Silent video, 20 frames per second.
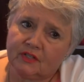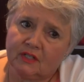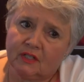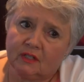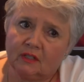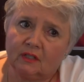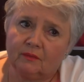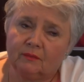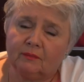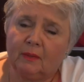
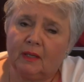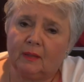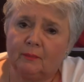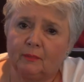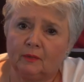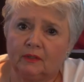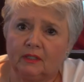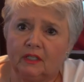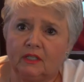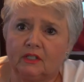thing that
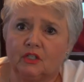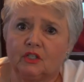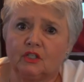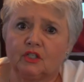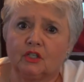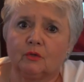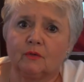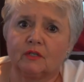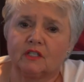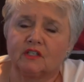people need to
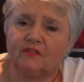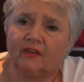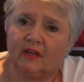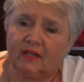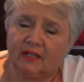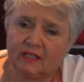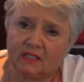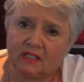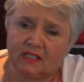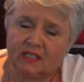do is
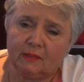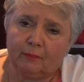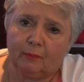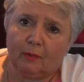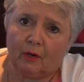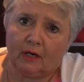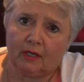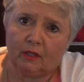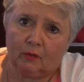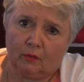find a Tea
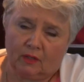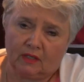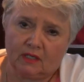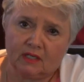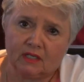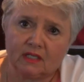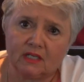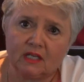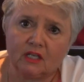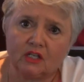Party
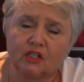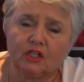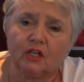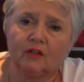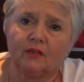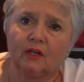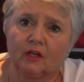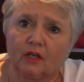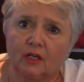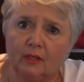organization
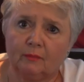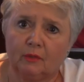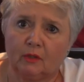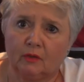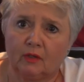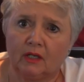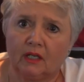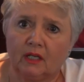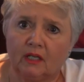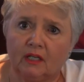in their
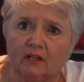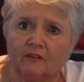community,